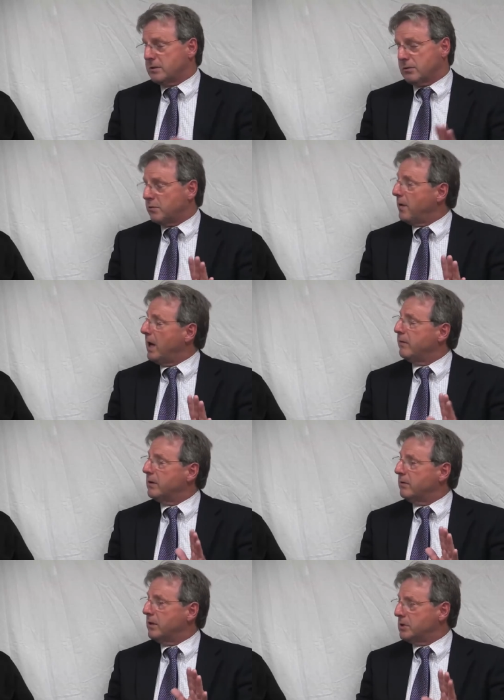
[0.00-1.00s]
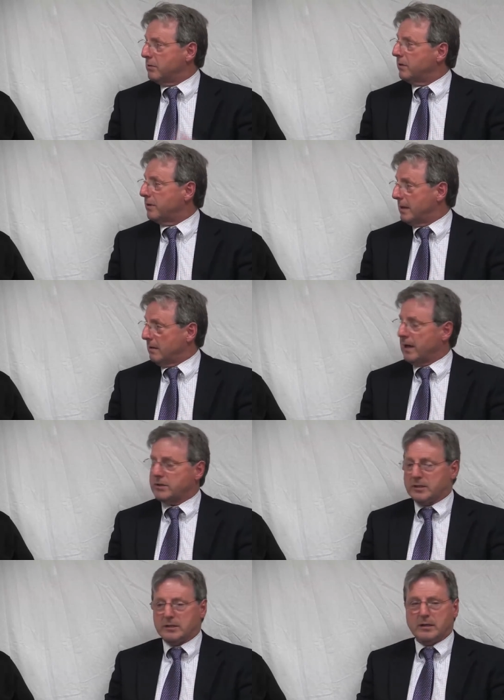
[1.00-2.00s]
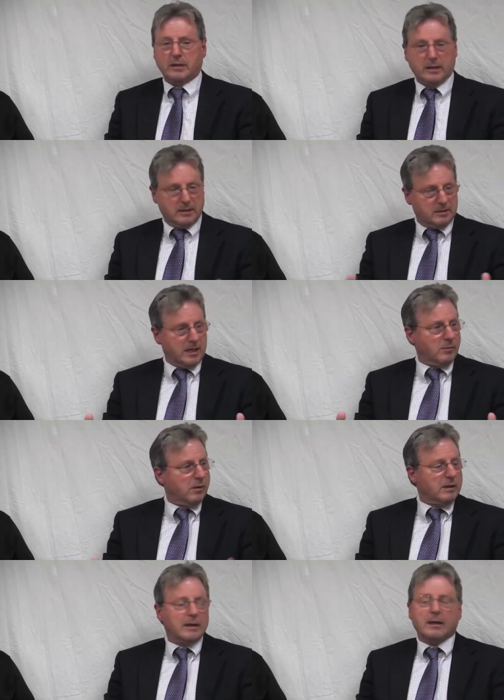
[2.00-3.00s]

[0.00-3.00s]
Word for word: So there's 5 individuals that are actually sitting at a table